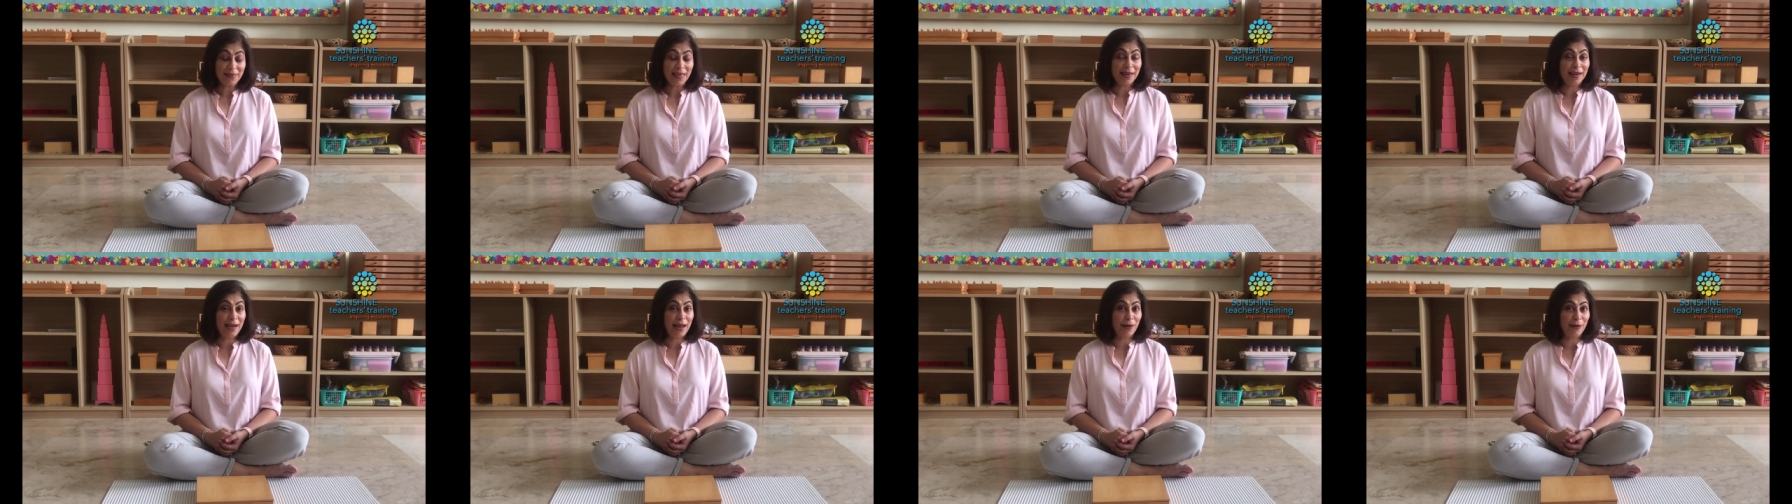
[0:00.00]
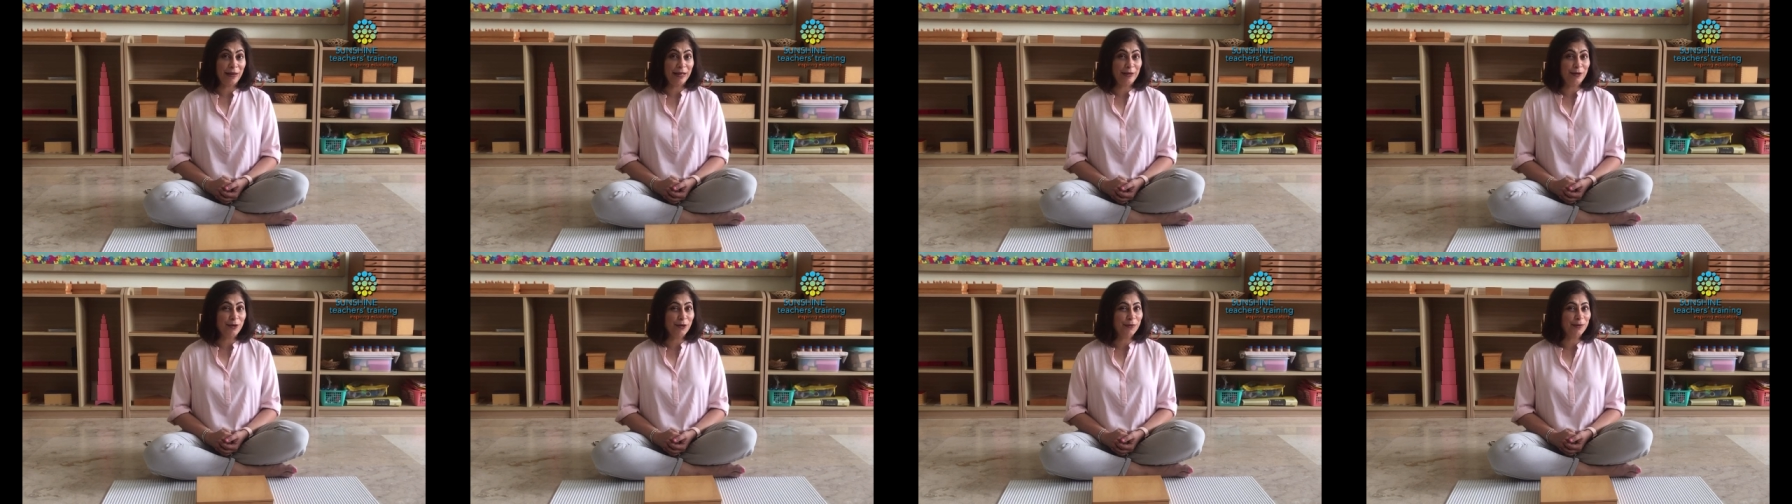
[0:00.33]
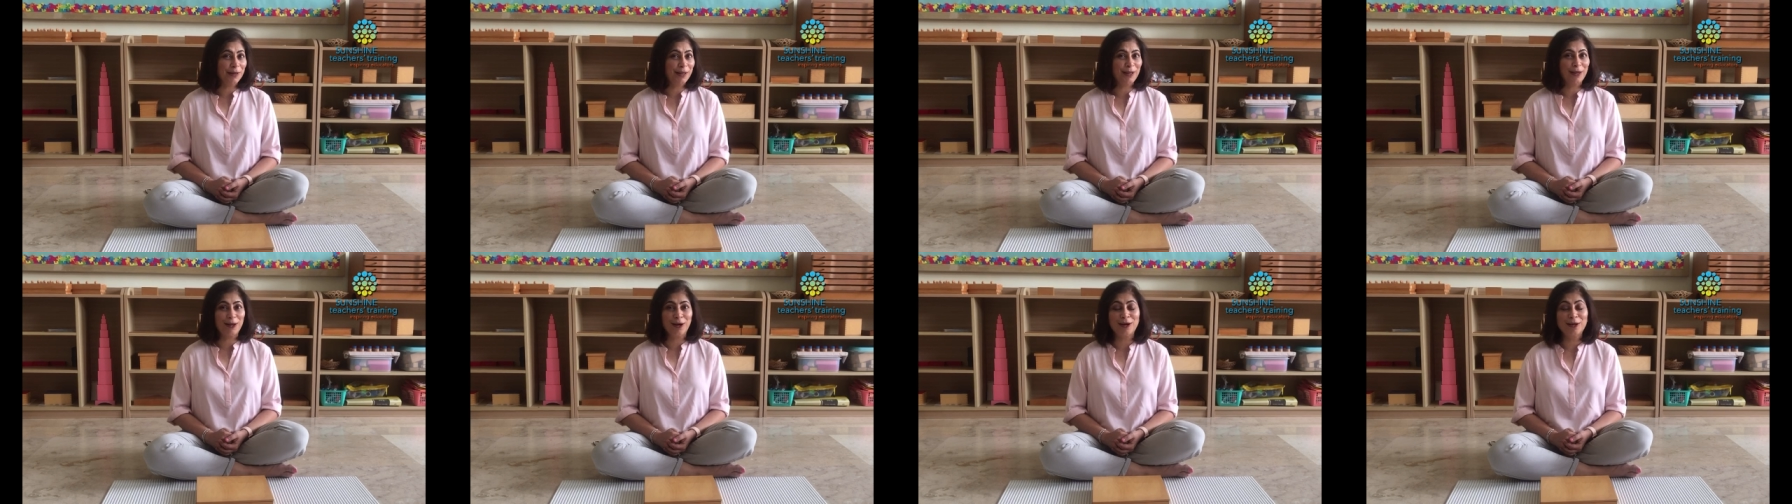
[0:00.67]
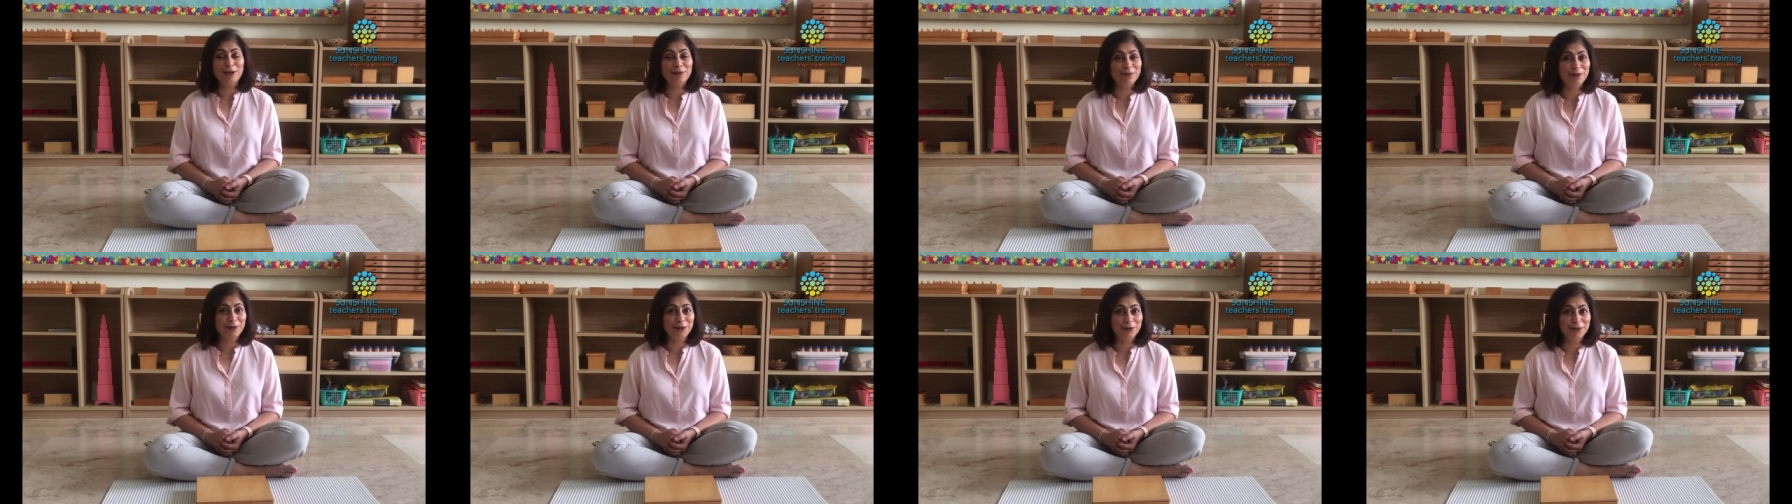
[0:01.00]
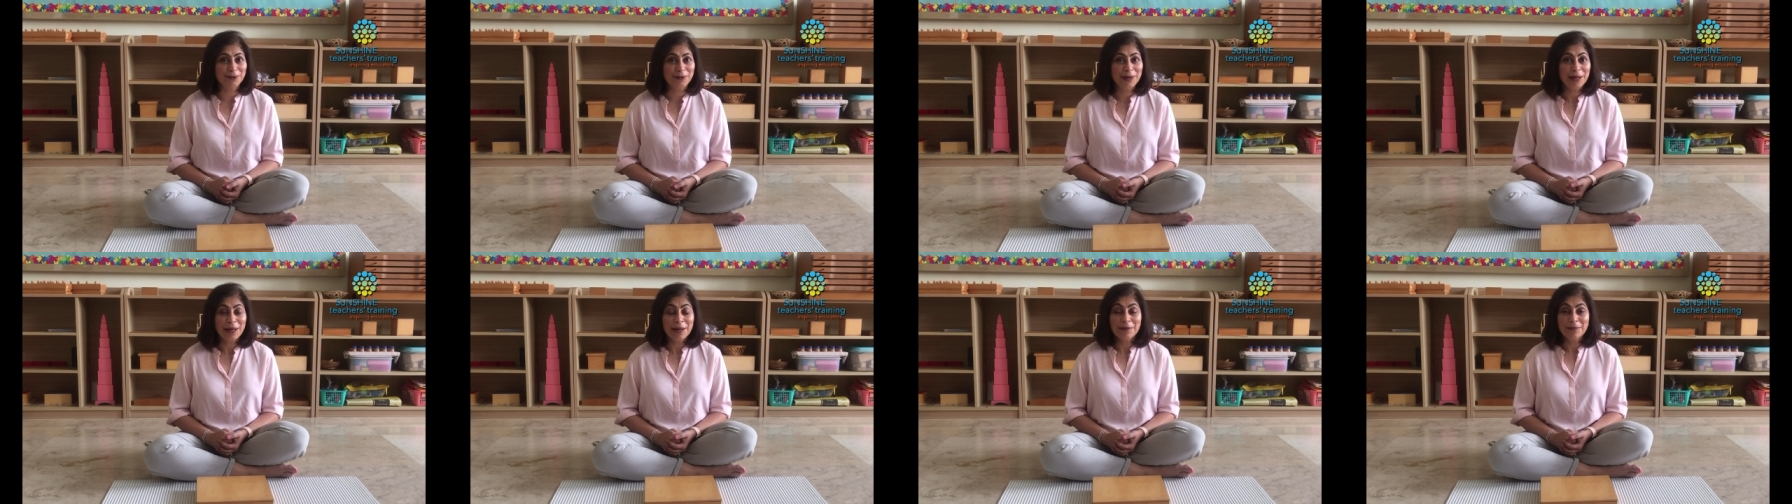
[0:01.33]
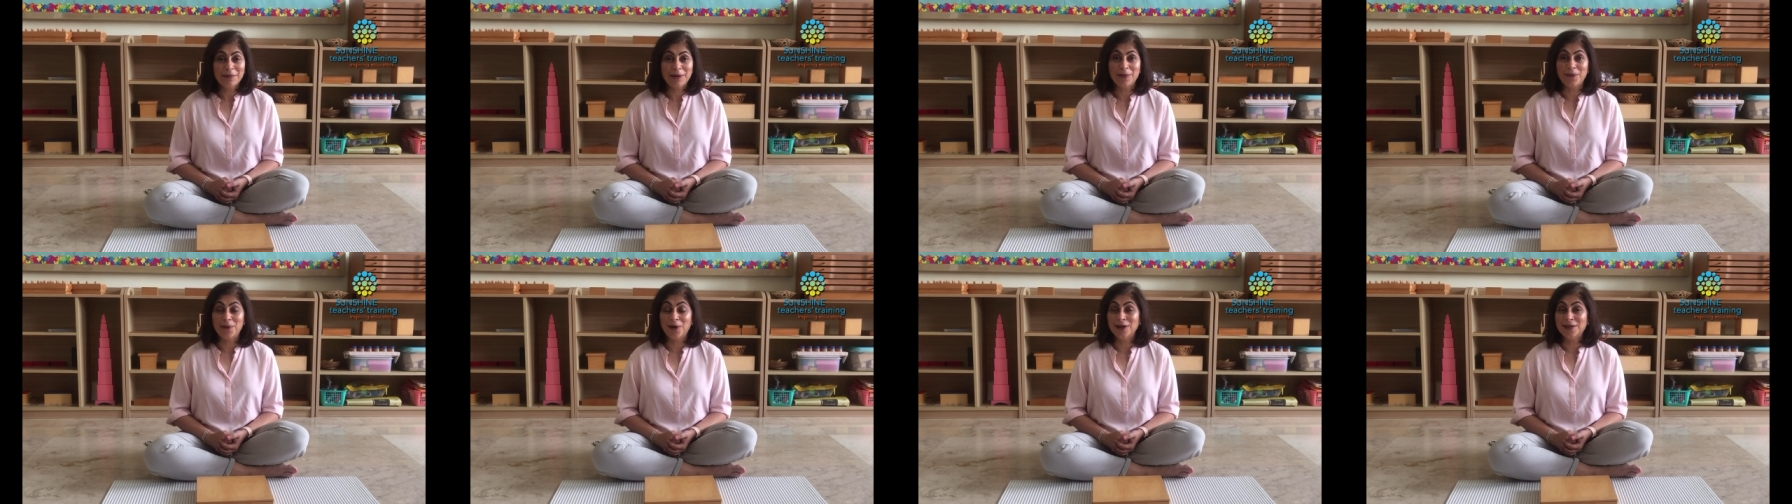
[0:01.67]
Now I know a lot of you
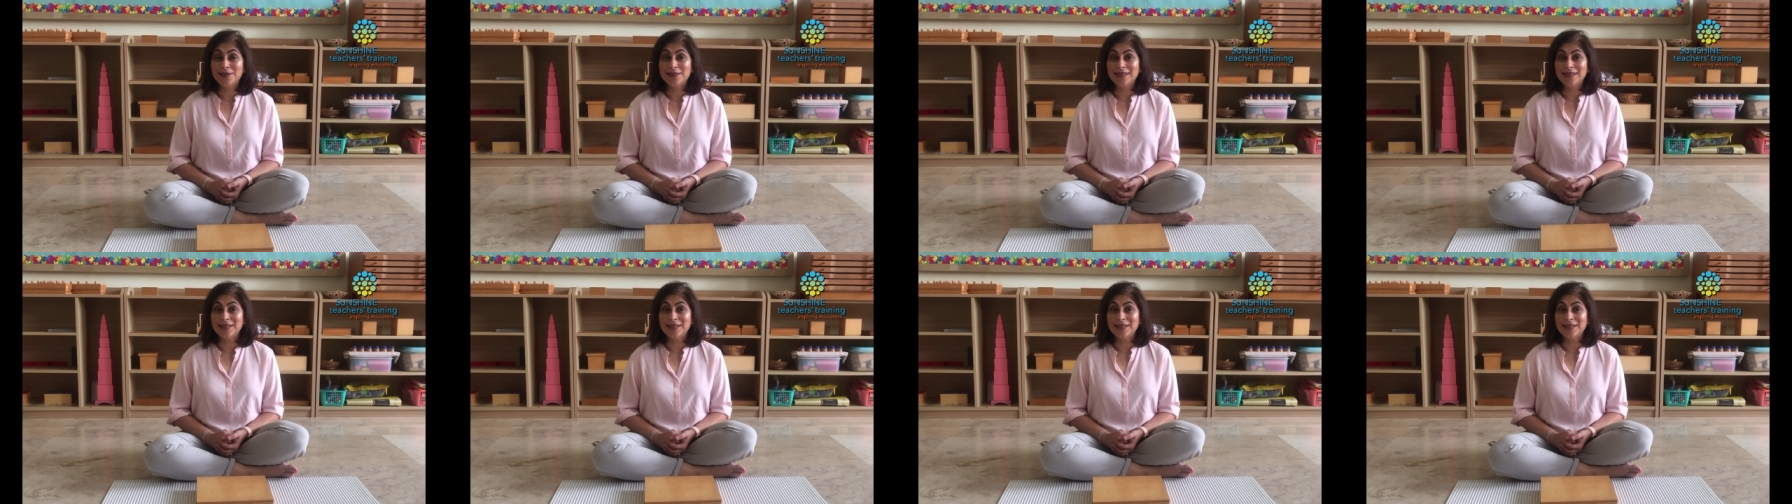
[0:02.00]
may want